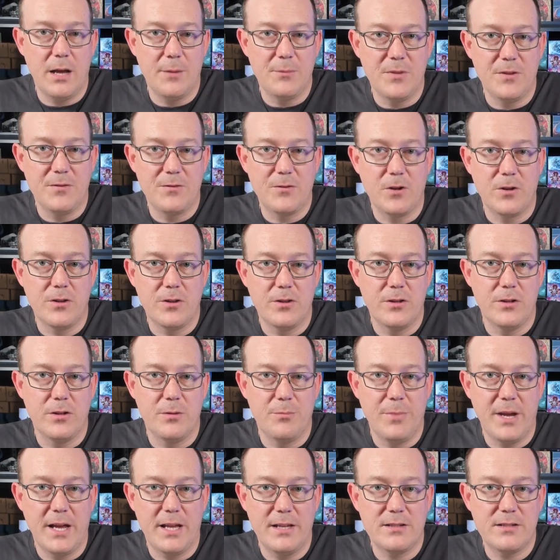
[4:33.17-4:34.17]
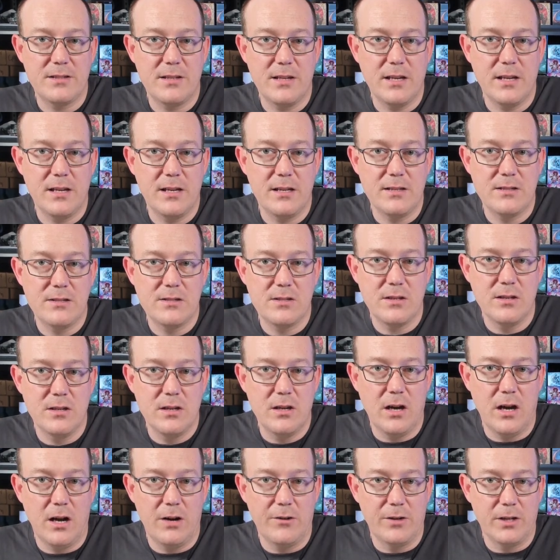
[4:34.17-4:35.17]
You've got the bounce lands.
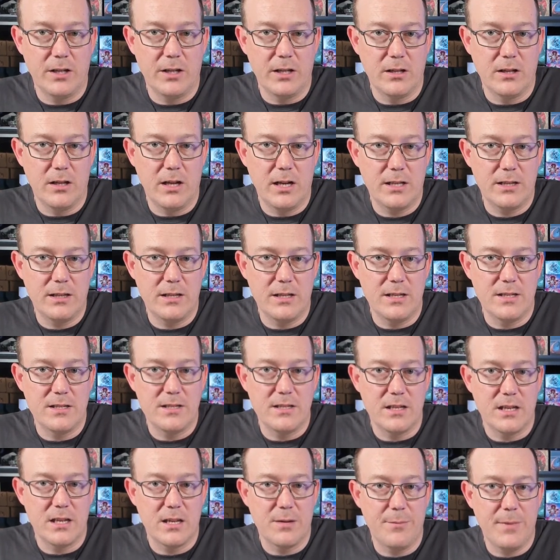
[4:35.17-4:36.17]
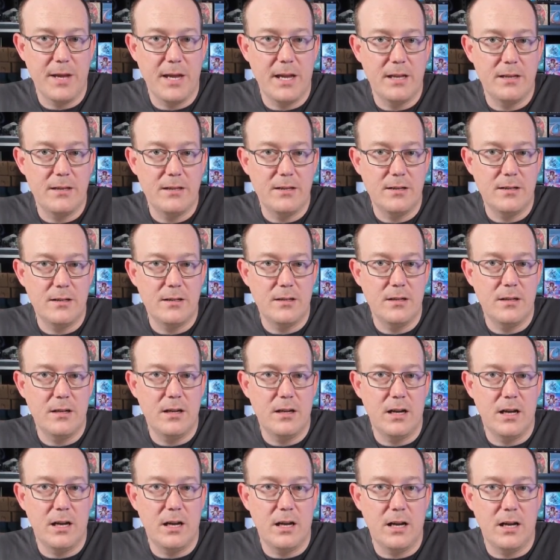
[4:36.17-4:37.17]
I really like these in Commander.
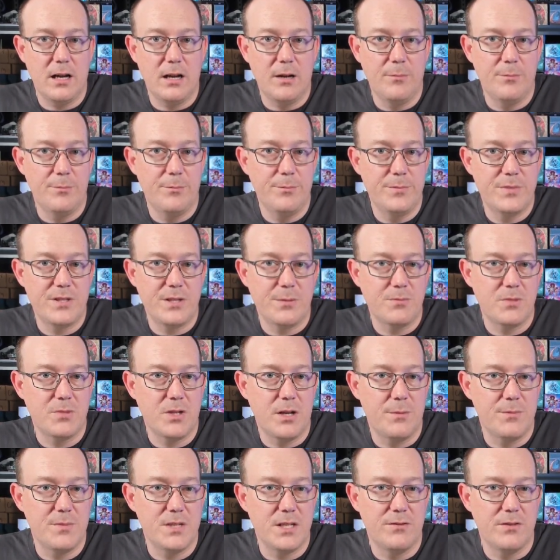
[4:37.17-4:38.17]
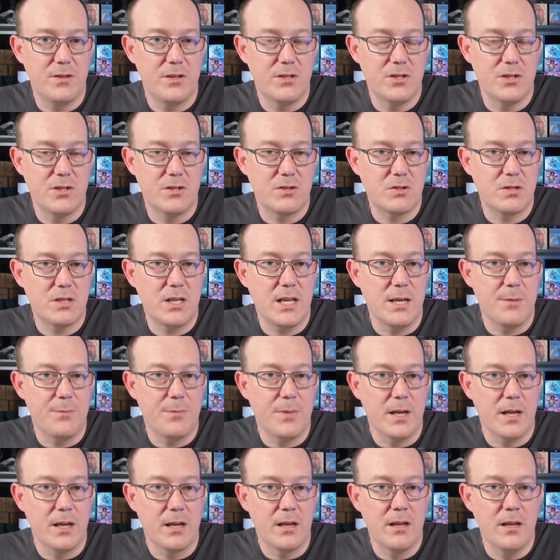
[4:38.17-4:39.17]
Sometimes even just
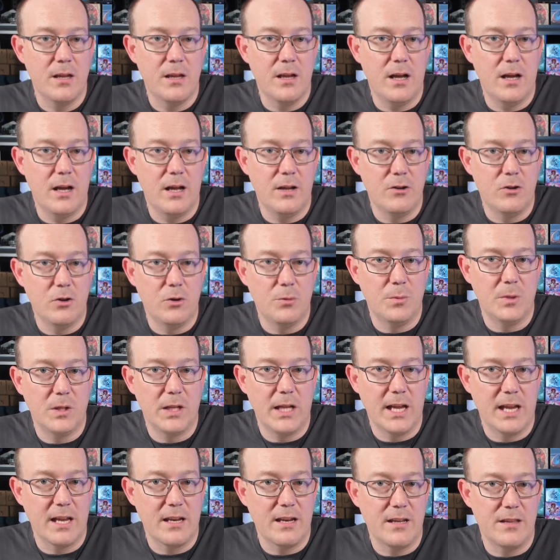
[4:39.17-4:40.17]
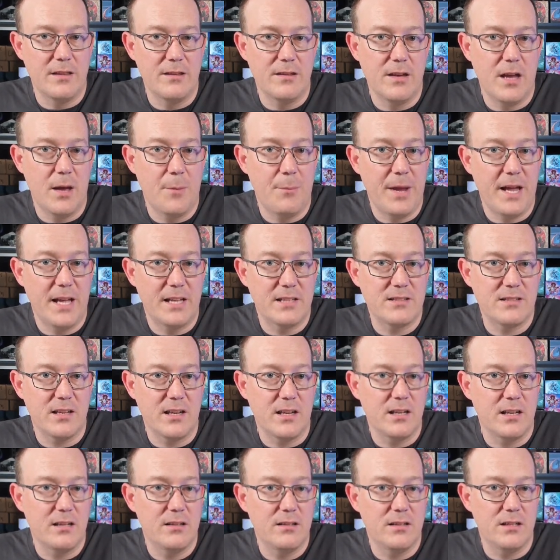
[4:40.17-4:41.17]
keeping a normal land and a bounce
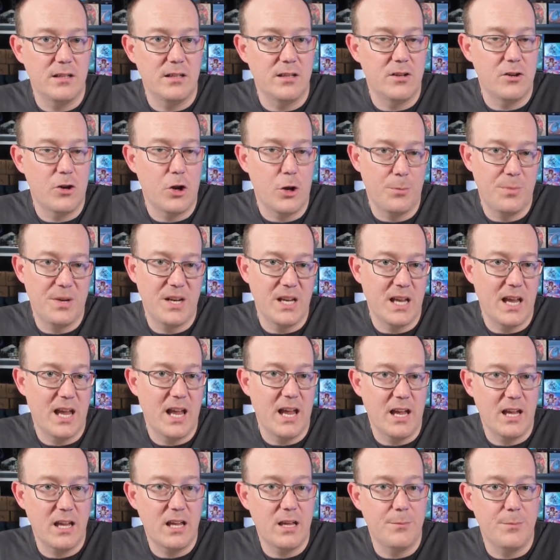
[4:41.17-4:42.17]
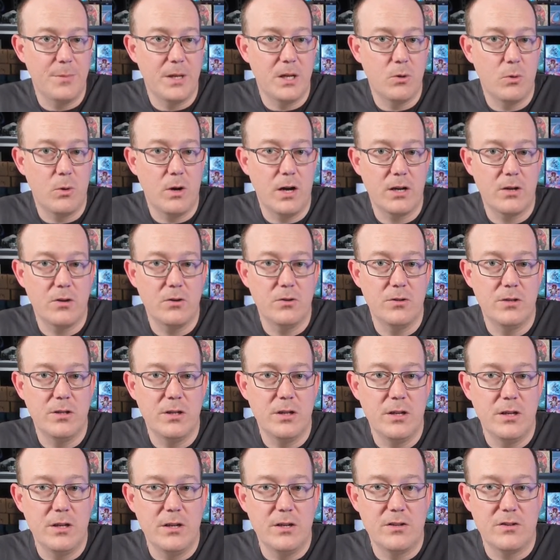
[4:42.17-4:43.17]
land in an opening hand can be quite good,
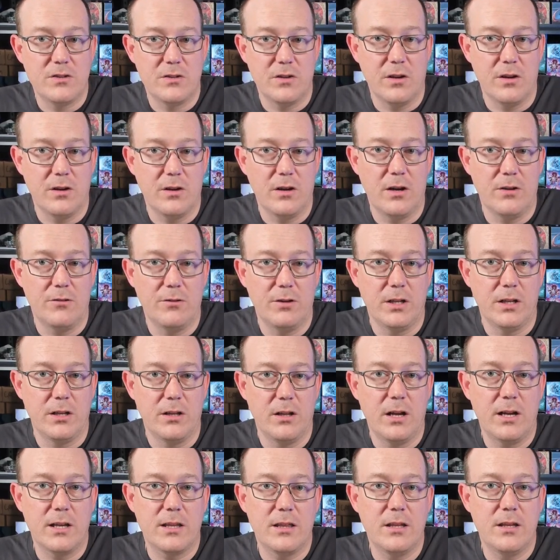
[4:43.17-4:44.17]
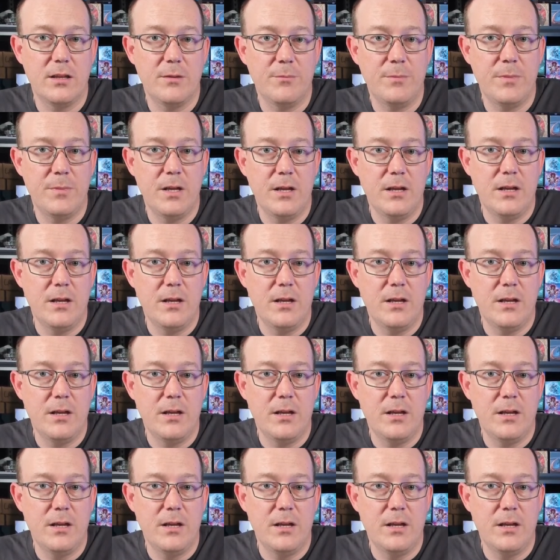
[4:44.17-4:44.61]
so I really like them.